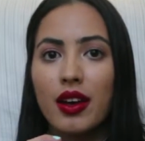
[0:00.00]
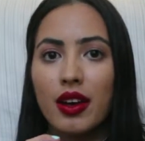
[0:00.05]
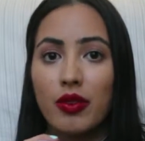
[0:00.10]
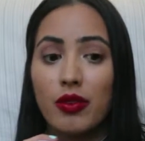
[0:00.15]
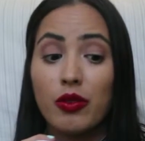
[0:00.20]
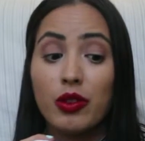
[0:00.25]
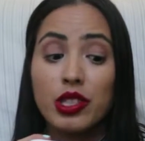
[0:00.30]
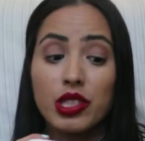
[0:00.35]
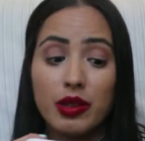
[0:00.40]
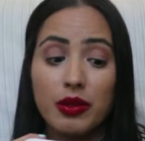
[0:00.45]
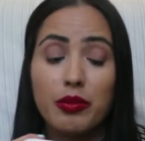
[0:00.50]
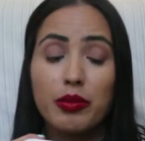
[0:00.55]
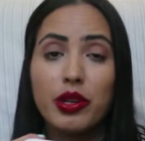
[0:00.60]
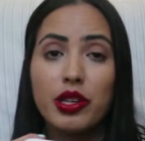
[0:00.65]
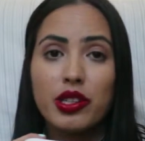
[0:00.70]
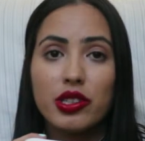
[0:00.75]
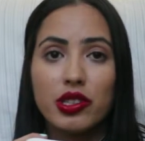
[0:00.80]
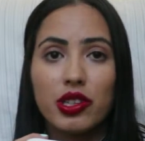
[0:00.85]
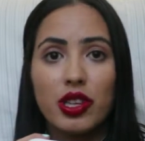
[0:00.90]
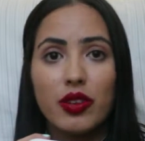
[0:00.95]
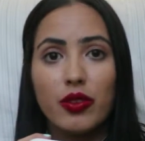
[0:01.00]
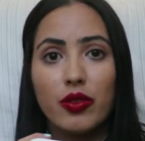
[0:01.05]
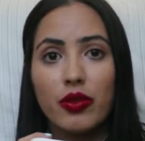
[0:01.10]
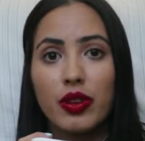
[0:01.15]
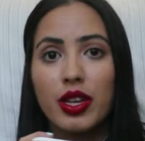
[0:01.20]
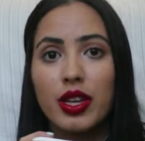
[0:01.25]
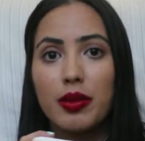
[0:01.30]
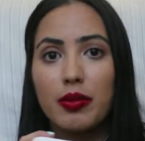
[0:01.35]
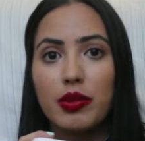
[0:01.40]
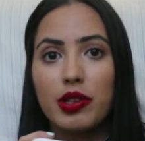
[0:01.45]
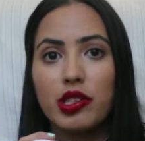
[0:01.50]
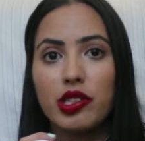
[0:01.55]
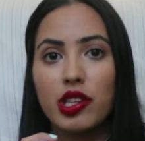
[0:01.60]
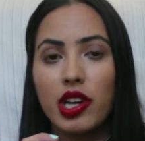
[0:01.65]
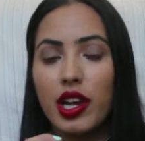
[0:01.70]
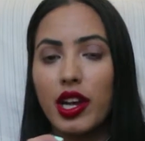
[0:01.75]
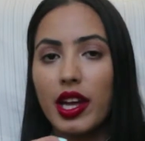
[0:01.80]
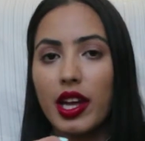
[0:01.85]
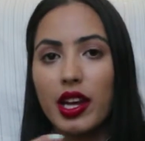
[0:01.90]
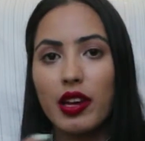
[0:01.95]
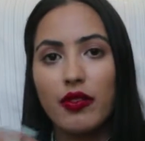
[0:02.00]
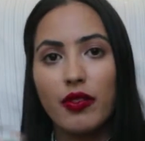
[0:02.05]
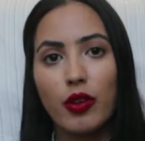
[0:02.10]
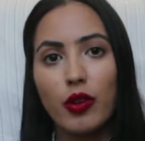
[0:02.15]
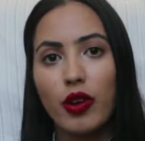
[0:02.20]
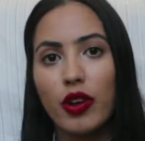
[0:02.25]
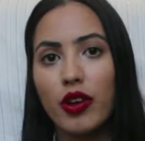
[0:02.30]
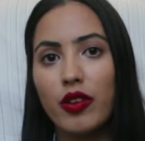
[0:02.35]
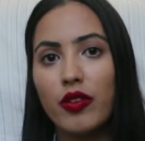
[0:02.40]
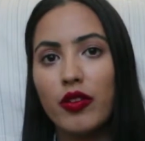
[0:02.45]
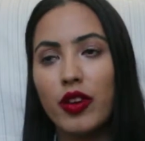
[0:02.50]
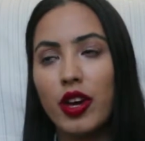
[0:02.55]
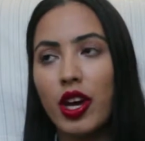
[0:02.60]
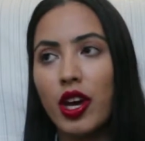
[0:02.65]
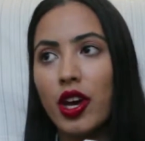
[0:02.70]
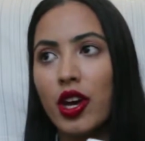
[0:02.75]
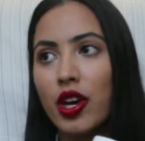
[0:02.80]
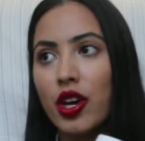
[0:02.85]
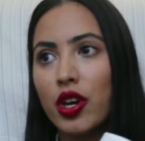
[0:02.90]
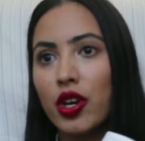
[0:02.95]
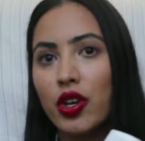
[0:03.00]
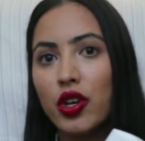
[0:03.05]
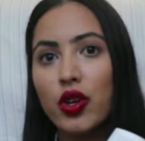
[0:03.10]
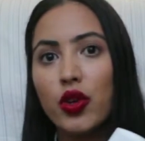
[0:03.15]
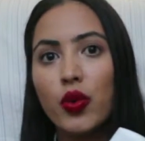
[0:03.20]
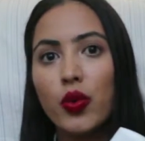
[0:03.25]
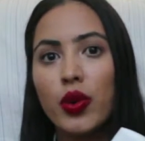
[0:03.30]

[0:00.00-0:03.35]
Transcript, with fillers: which I'm pretty sure they would really appreciate like a photo of you